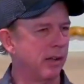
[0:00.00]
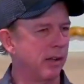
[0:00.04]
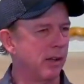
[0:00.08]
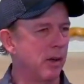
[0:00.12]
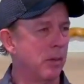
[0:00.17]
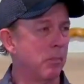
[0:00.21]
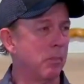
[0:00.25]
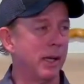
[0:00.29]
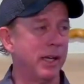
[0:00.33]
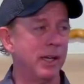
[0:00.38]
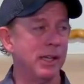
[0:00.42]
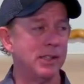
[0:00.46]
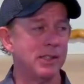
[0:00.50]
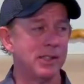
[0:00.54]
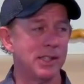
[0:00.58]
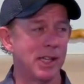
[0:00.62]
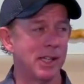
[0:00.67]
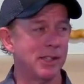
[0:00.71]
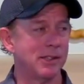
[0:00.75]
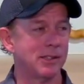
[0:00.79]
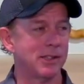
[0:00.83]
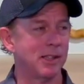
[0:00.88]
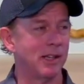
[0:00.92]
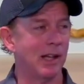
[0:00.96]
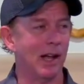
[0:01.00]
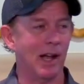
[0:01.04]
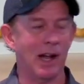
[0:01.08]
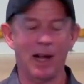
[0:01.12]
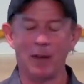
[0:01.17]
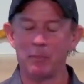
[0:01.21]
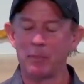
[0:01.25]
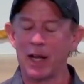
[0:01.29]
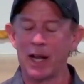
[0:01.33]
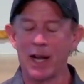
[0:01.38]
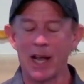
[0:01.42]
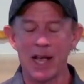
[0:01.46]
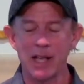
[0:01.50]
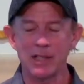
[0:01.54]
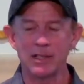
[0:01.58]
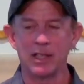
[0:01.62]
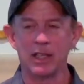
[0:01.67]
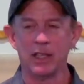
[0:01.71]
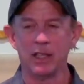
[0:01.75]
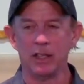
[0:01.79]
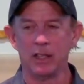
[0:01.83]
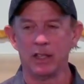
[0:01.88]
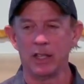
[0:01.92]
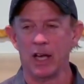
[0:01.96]
but he says, I'm not asking
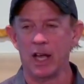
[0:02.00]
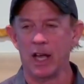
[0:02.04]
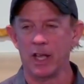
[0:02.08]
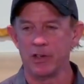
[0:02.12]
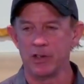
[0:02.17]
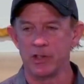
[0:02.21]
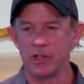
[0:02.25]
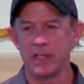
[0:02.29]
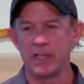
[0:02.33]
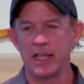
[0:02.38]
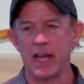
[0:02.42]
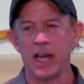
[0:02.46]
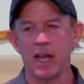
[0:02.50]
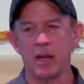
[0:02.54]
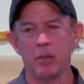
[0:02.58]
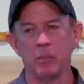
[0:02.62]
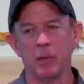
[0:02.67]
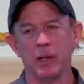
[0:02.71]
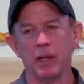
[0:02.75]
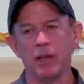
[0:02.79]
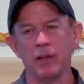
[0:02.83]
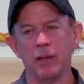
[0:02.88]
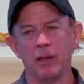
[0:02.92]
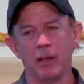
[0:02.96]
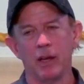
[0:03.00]
you to understand me.